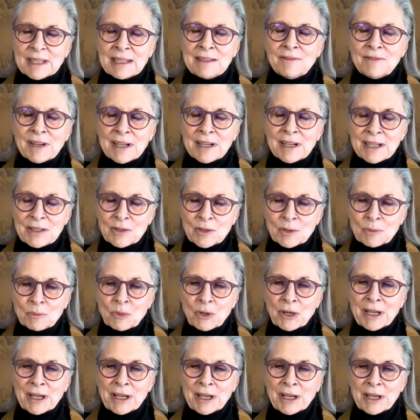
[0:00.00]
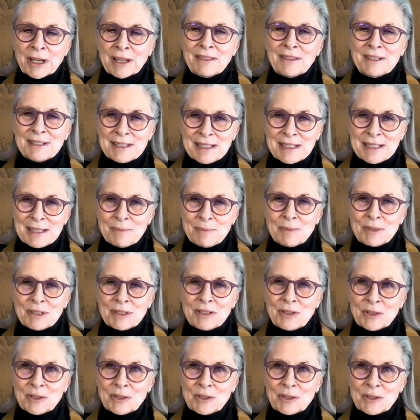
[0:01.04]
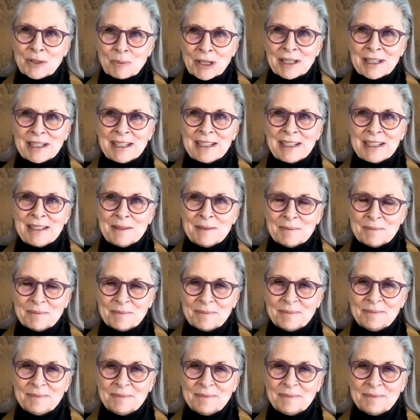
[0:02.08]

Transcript: And invite your breath deep into your body.